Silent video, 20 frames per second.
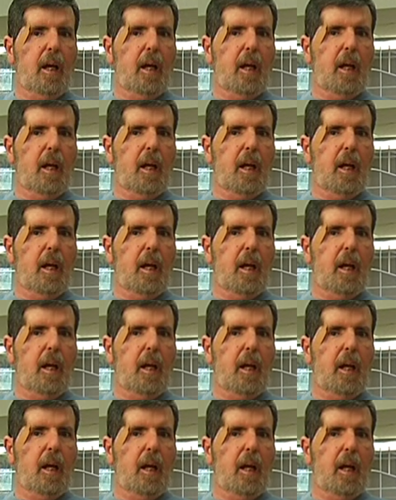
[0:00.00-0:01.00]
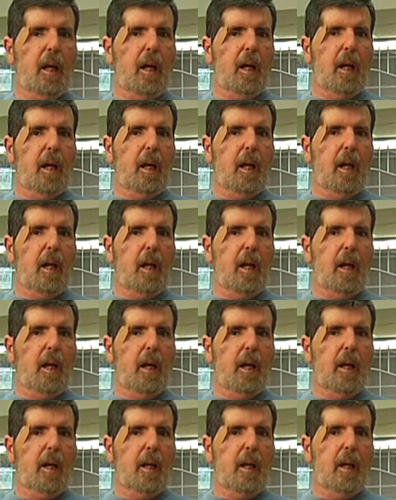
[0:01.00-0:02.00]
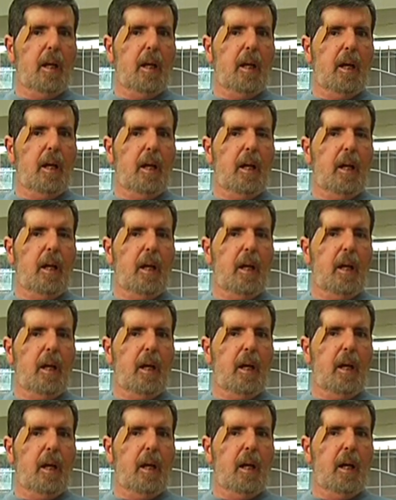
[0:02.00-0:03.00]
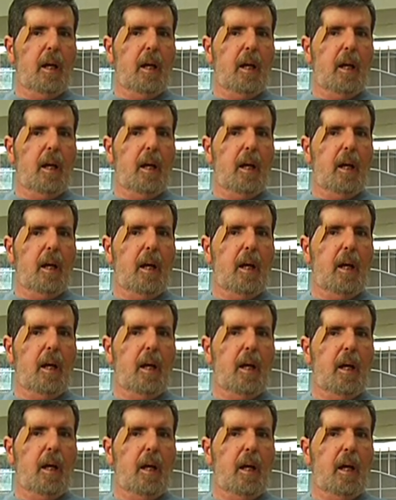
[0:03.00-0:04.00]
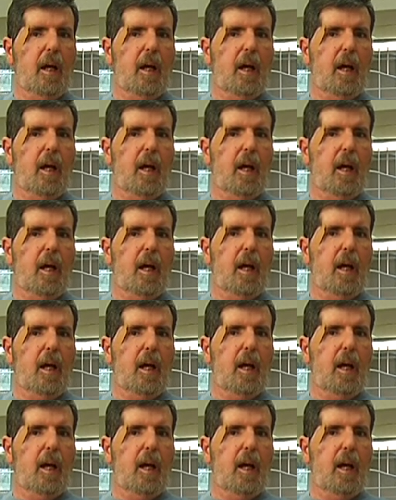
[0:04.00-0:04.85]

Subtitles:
(silent)